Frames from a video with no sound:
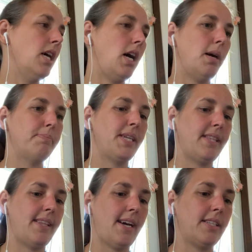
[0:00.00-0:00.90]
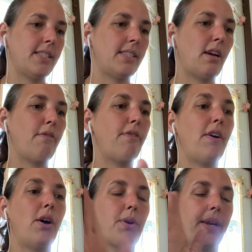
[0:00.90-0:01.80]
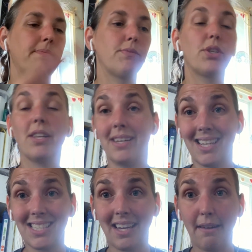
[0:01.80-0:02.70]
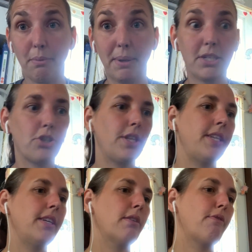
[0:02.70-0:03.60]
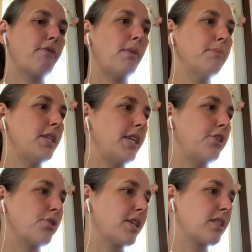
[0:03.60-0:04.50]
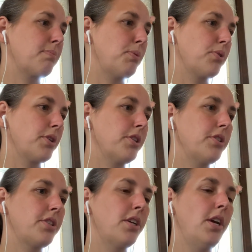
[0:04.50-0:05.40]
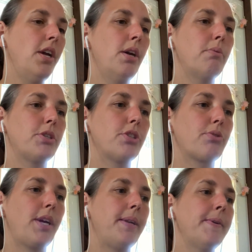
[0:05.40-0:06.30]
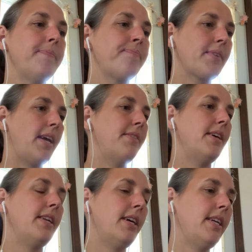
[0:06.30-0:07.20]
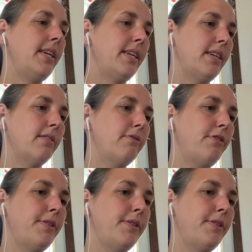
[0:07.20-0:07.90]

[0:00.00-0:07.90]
update that and stuff. Okay, so then next I have a picture in here from the Nature Explorers, which is great. And then I have